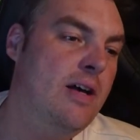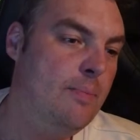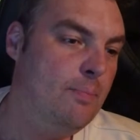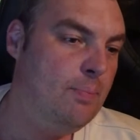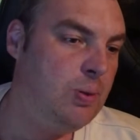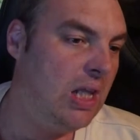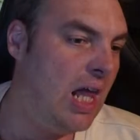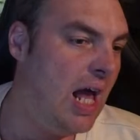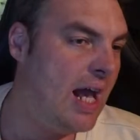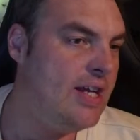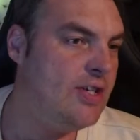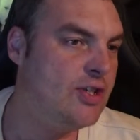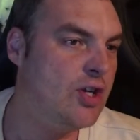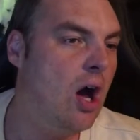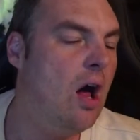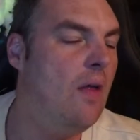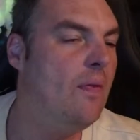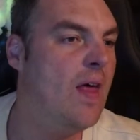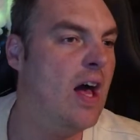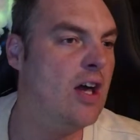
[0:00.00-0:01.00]
Plays
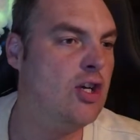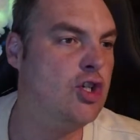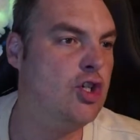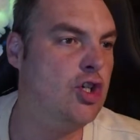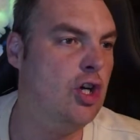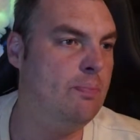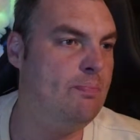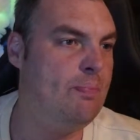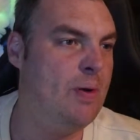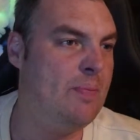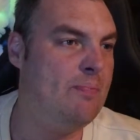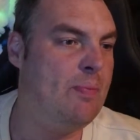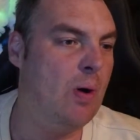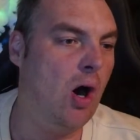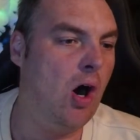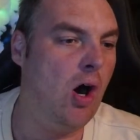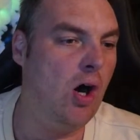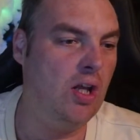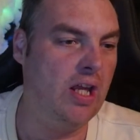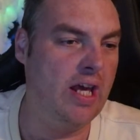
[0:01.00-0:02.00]
on. That should be
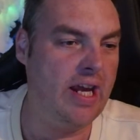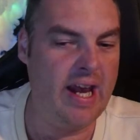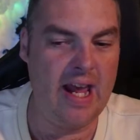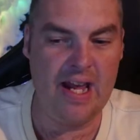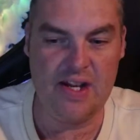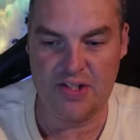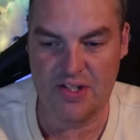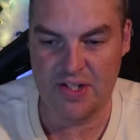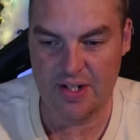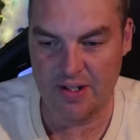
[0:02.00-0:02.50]
ball. It is.